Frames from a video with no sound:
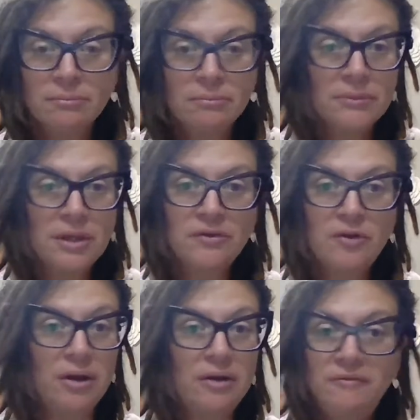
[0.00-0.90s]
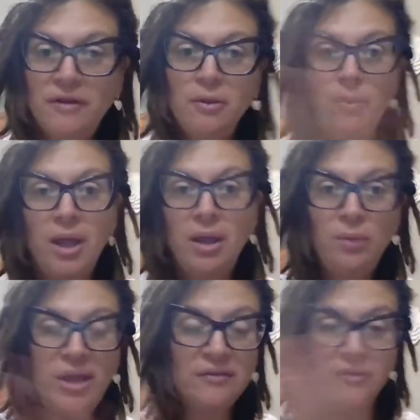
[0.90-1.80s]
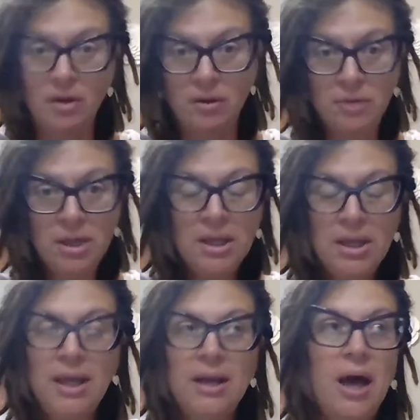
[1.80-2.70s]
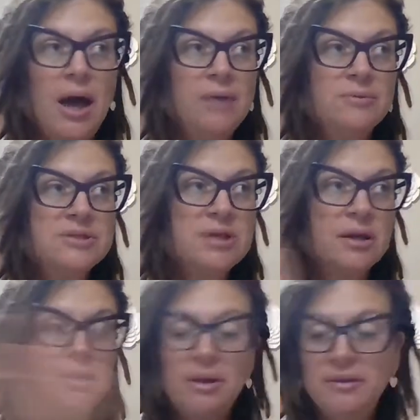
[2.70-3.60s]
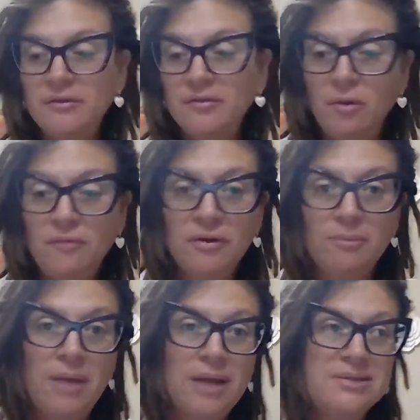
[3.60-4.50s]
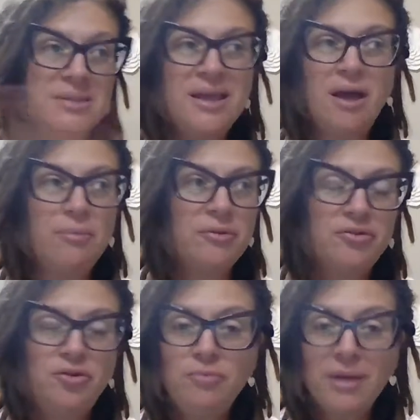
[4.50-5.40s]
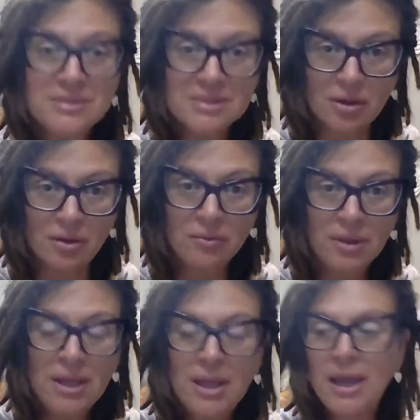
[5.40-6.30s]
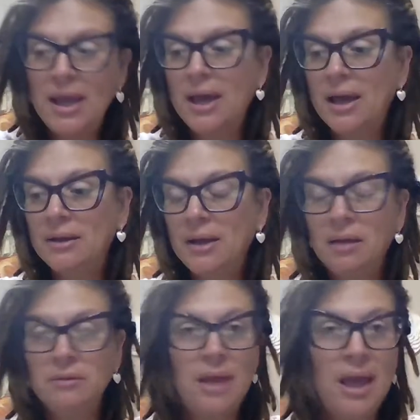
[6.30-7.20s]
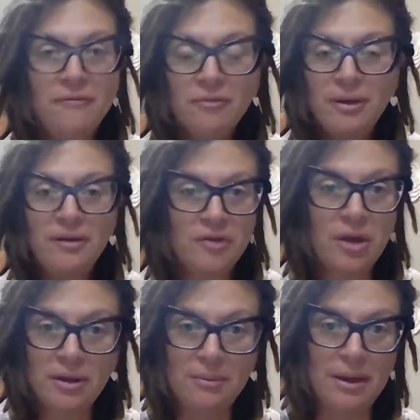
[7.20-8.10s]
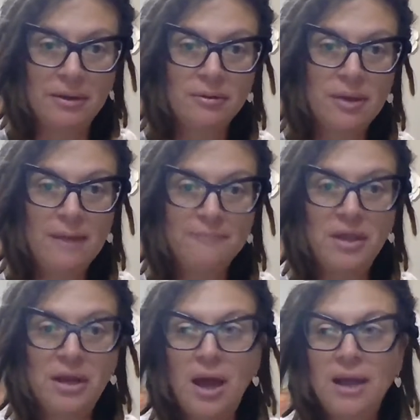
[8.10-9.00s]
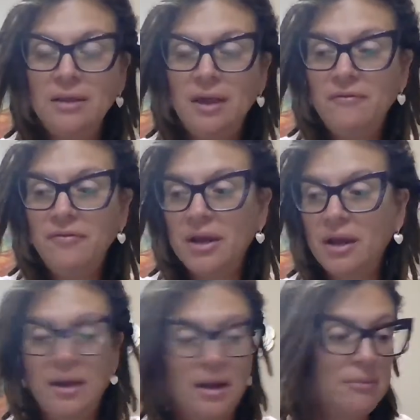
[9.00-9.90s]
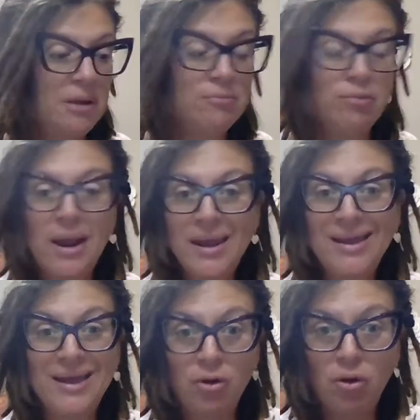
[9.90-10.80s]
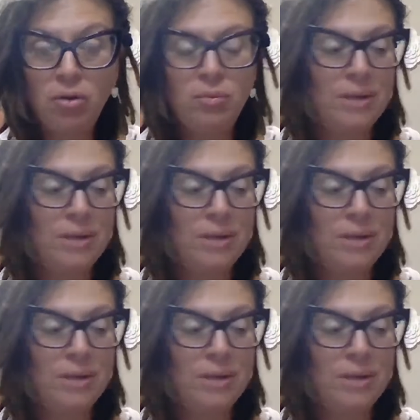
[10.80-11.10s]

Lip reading: It's gone. It fell away weeks ago. And I was talking about this over, I think, almost 2 months ago. And everybody's talking about it. Okay. And I love that and I'm not bragging at all.